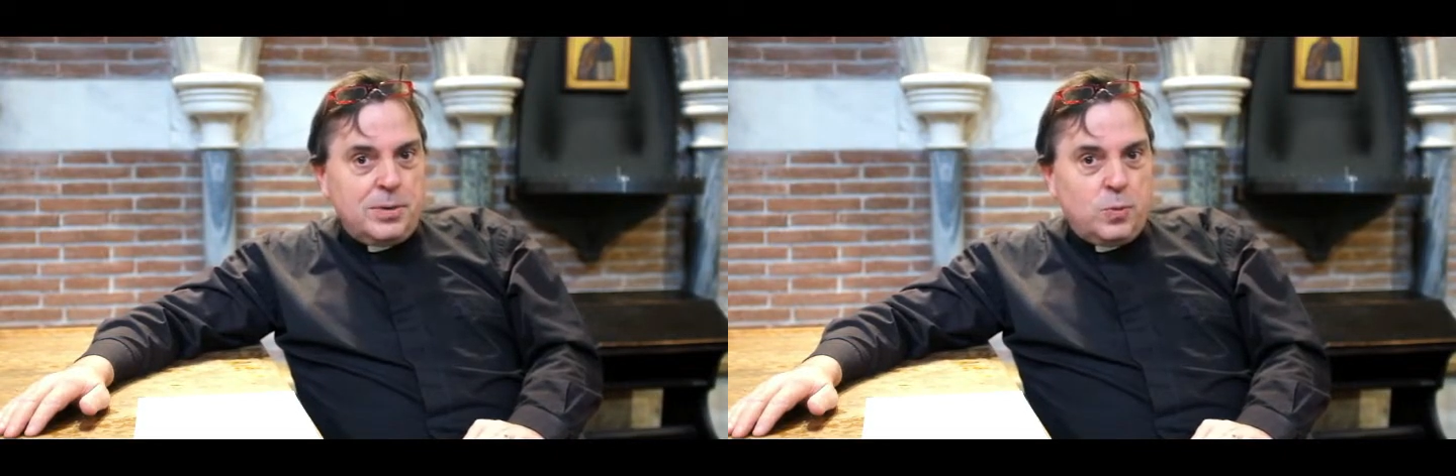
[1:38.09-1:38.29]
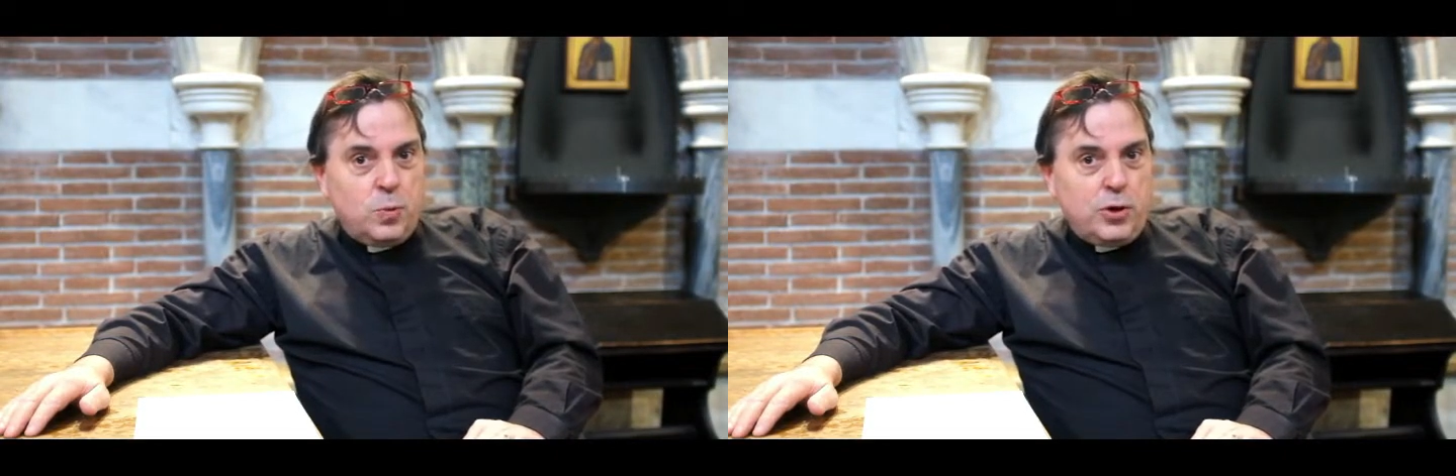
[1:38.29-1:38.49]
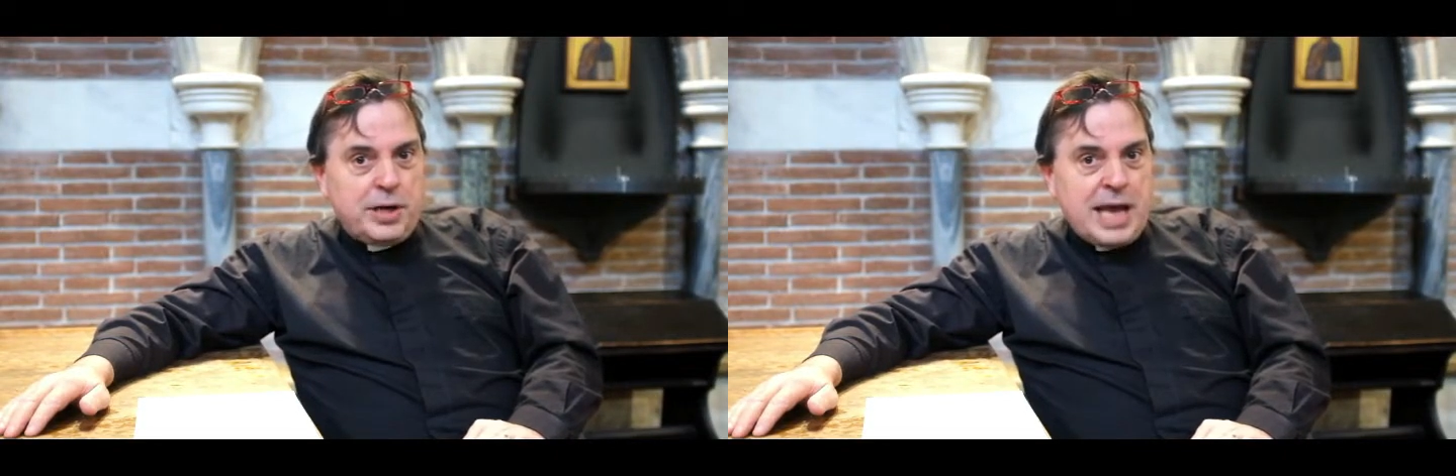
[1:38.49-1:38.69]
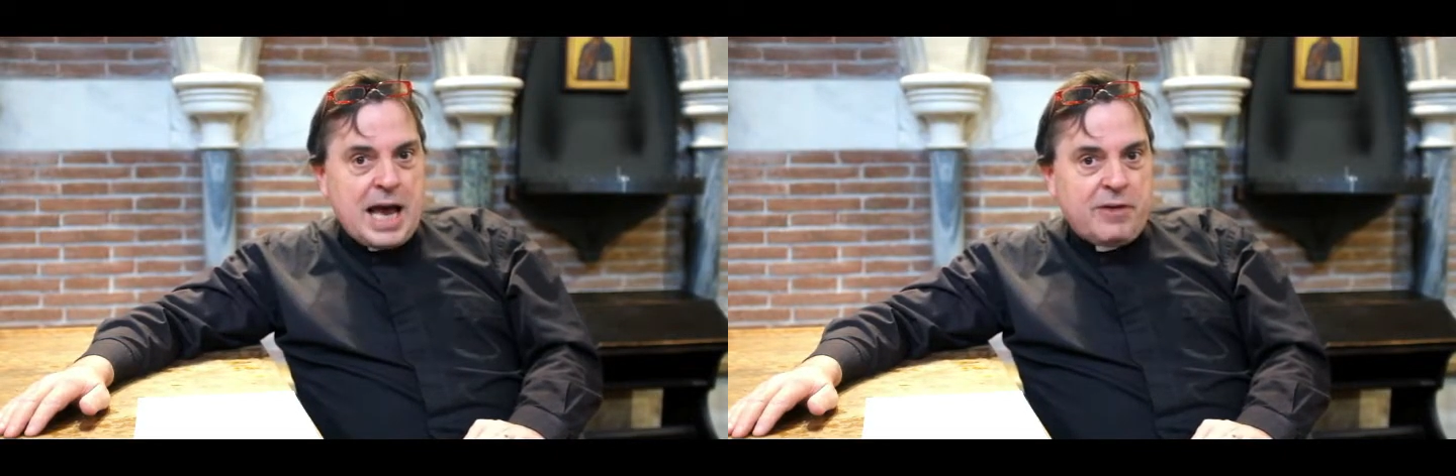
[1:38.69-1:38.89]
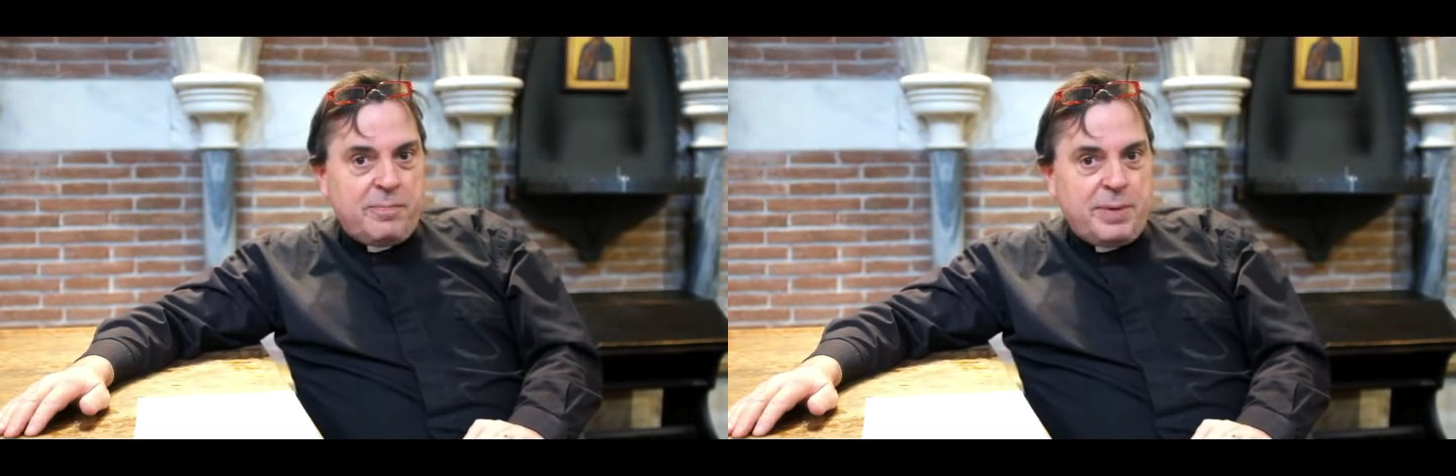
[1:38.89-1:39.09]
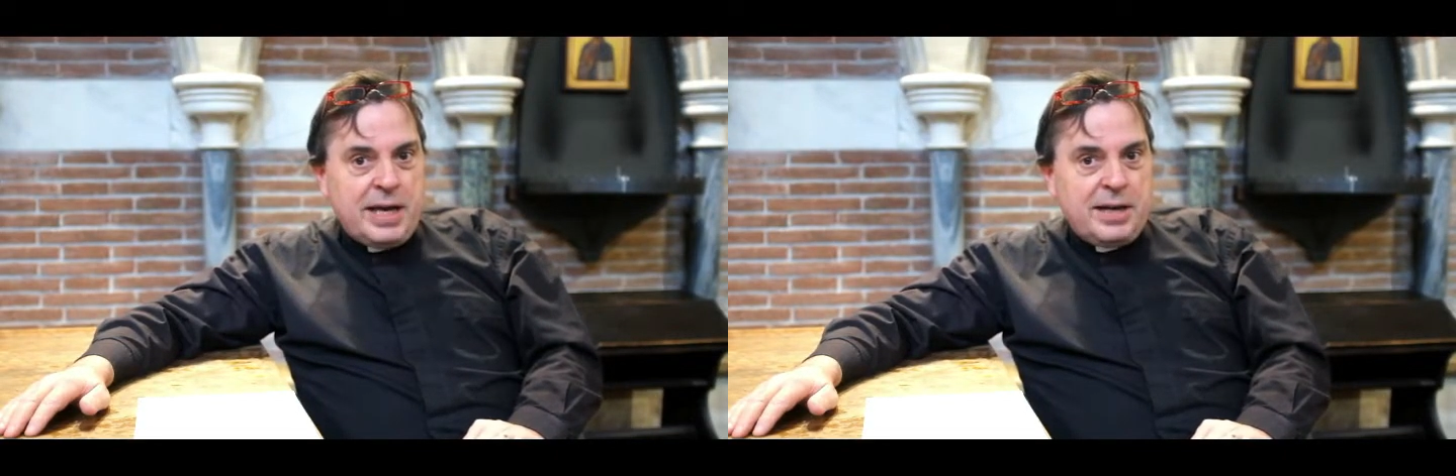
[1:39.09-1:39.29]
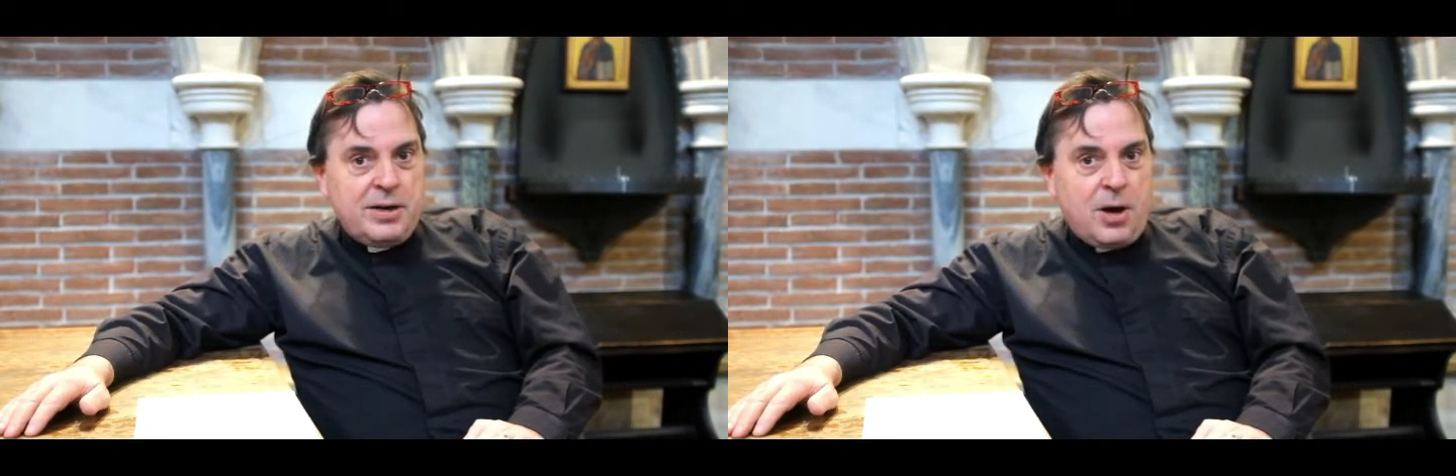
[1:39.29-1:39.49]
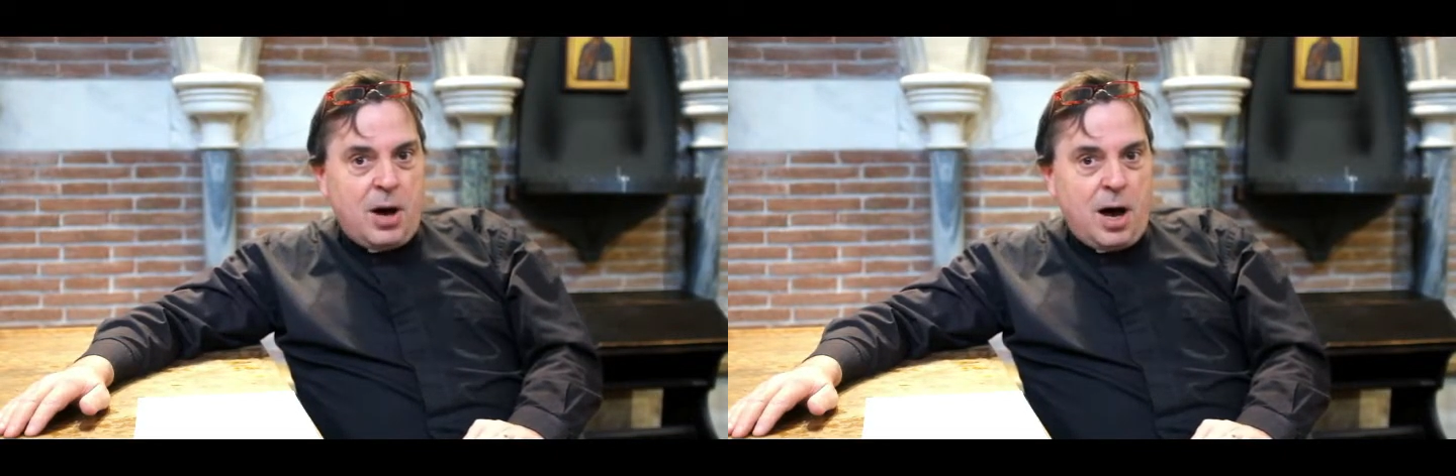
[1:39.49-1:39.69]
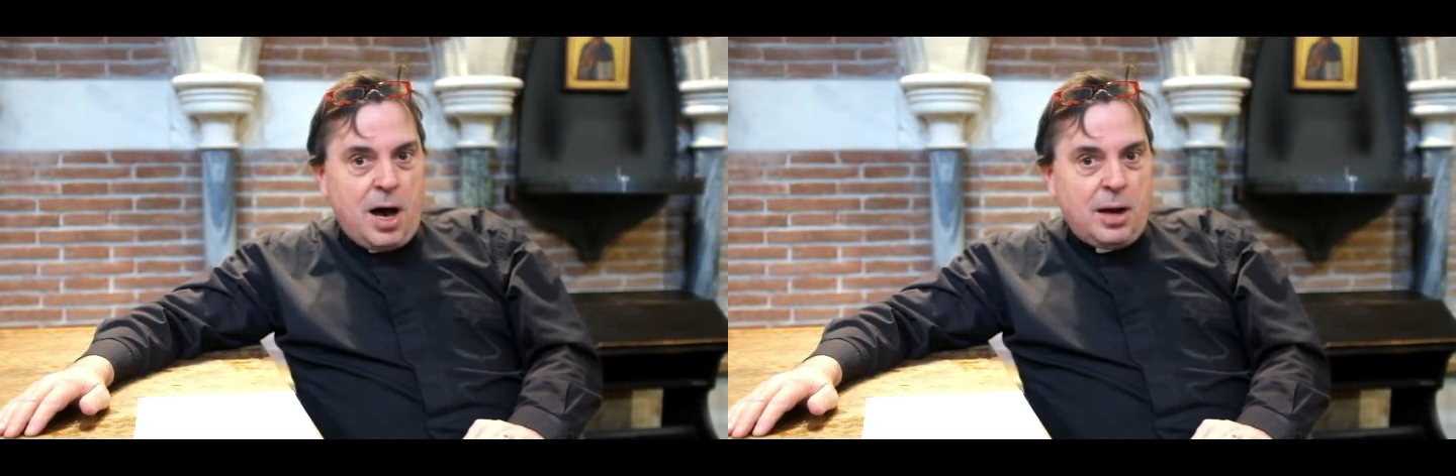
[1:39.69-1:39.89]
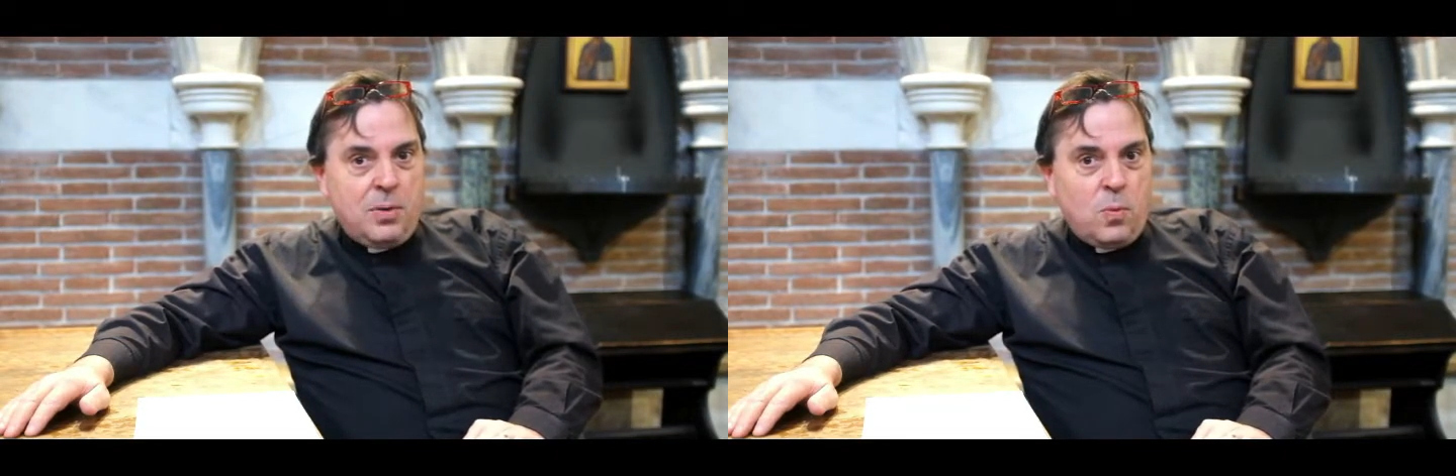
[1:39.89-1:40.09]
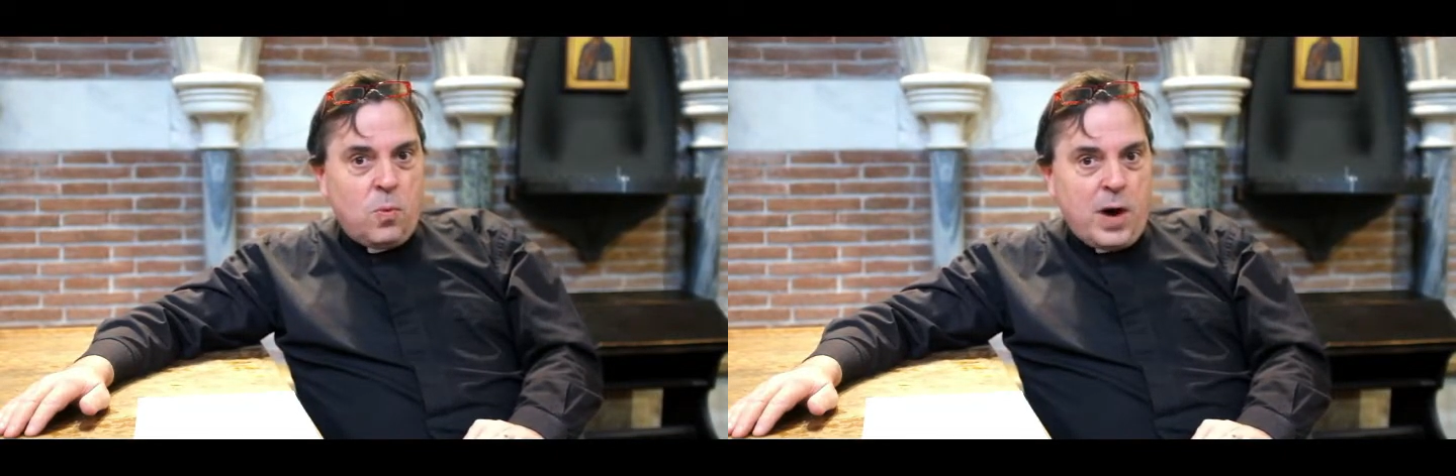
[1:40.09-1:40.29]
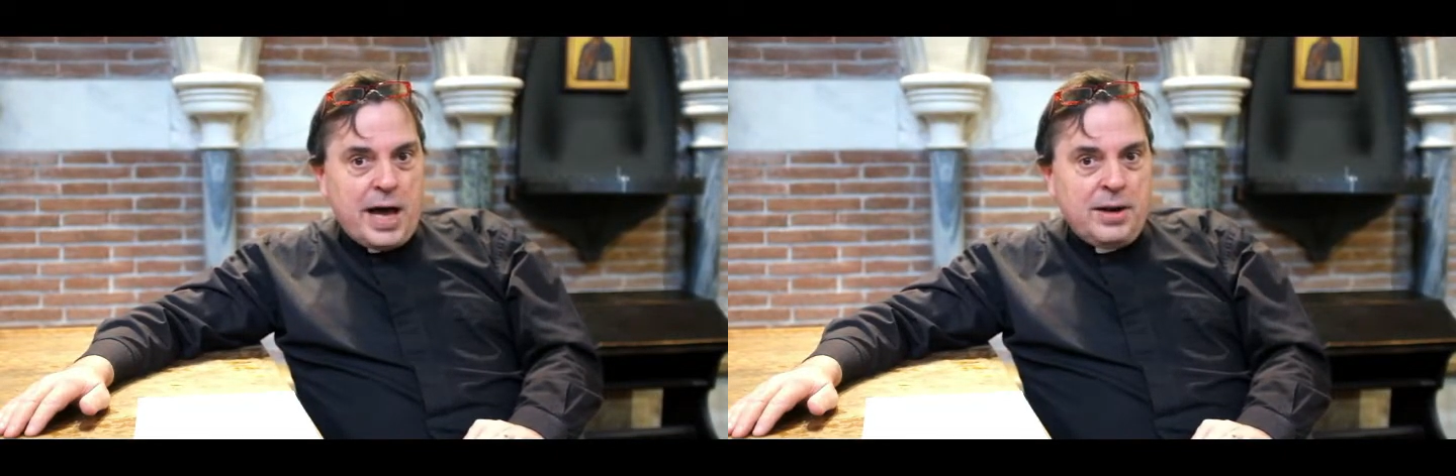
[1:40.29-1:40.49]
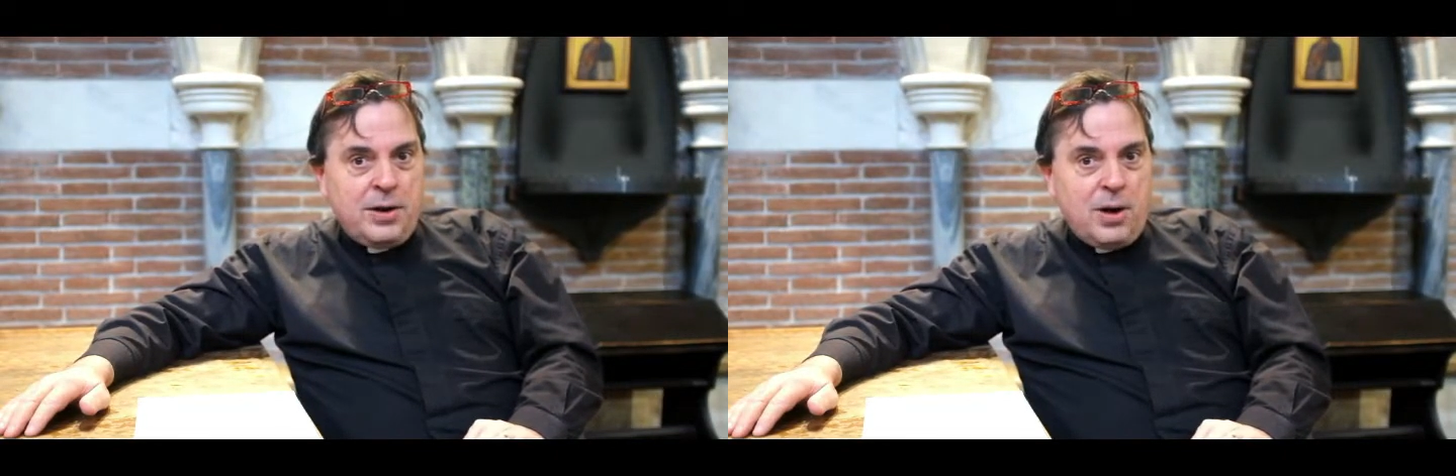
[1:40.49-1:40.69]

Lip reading: would have been on one